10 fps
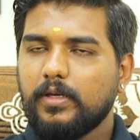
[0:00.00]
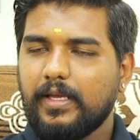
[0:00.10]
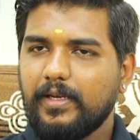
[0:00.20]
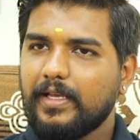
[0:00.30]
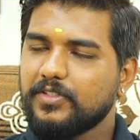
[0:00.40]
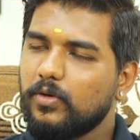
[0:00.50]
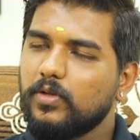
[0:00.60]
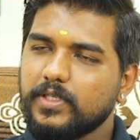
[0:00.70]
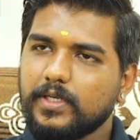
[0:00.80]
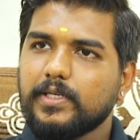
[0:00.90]
In
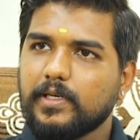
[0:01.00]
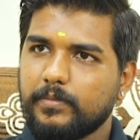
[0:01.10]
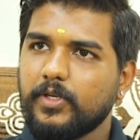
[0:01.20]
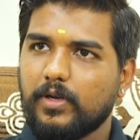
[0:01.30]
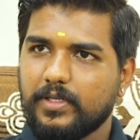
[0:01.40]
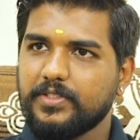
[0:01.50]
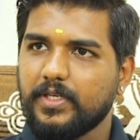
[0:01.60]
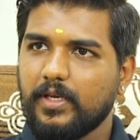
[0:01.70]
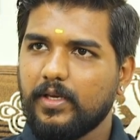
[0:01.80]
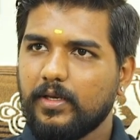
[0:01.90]
astrological
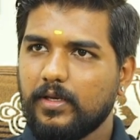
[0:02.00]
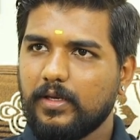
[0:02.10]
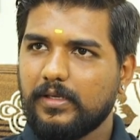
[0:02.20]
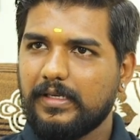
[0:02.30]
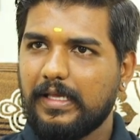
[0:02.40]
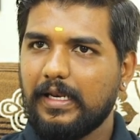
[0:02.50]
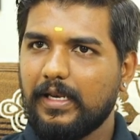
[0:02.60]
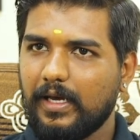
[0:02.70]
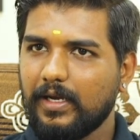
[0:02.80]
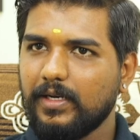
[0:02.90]
terminology,
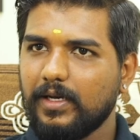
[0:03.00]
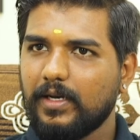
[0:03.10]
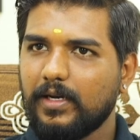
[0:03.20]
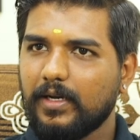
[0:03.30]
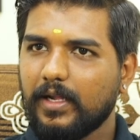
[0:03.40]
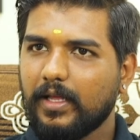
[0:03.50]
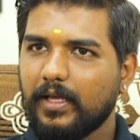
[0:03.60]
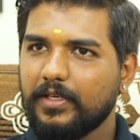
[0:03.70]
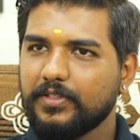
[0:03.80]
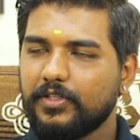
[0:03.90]
lagna
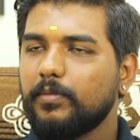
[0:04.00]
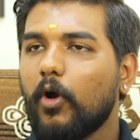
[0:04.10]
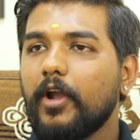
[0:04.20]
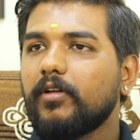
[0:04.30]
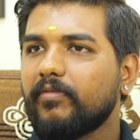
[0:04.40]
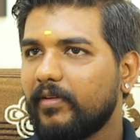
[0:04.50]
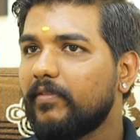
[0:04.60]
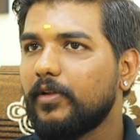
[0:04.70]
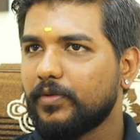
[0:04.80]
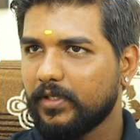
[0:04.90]
is the point of
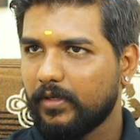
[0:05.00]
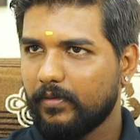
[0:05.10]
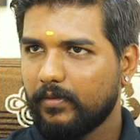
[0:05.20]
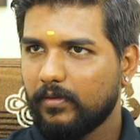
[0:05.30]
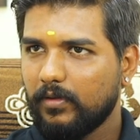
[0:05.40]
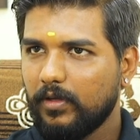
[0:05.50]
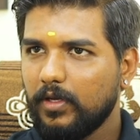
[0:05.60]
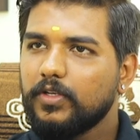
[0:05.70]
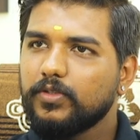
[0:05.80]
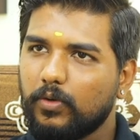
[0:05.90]
evolution.
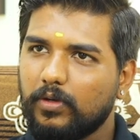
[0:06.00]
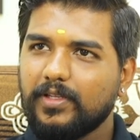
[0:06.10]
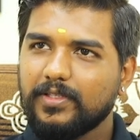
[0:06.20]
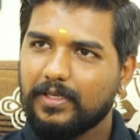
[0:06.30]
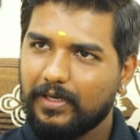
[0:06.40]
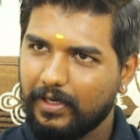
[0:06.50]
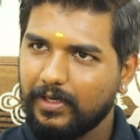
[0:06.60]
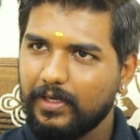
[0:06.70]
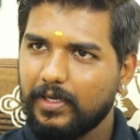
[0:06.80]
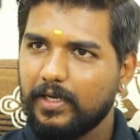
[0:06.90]
So this
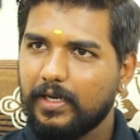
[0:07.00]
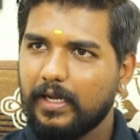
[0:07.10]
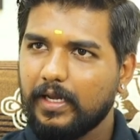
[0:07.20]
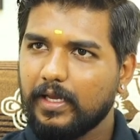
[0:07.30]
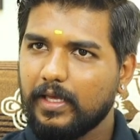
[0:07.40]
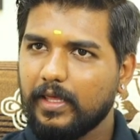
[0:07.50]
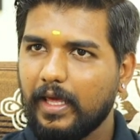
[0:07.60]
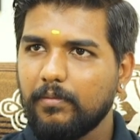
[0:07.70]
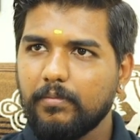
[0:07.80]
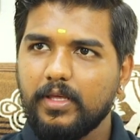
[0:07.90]
lagna
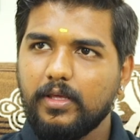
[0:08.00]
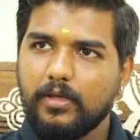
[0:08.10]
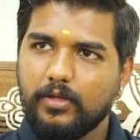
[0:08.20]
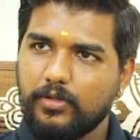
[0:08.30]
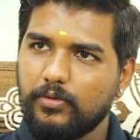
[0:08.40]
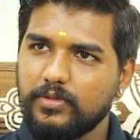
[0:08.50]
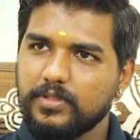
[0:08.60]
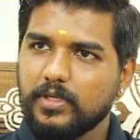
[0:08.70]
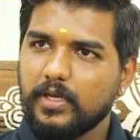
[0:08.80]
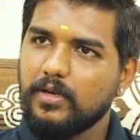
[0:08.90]
can be
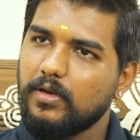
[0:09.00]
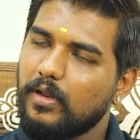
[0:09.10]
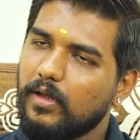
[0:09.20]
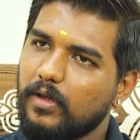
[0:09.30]
used in